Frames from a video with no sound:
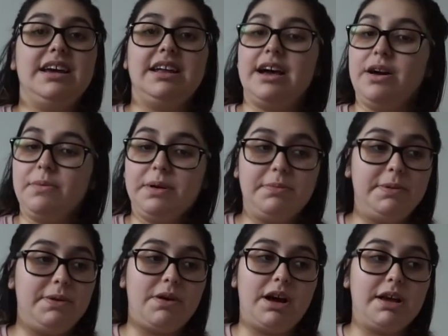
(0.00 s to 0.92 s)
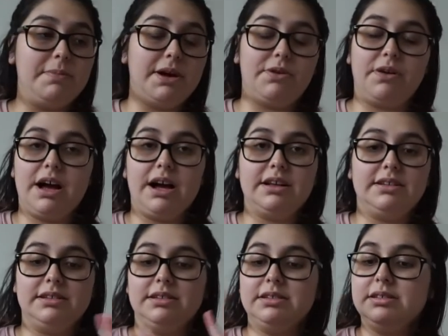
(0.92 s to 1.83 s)
And now I'm gonna be rocking my
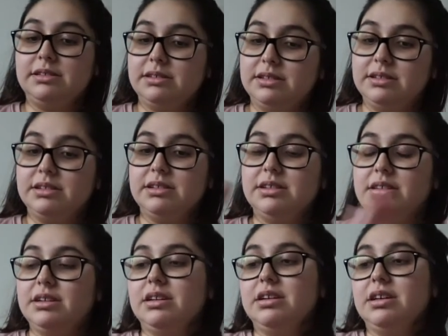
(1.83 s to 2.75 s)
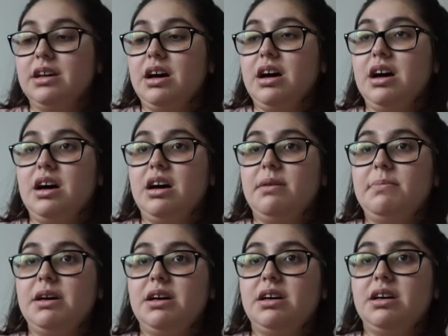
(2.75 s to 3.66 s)
Crocs, um...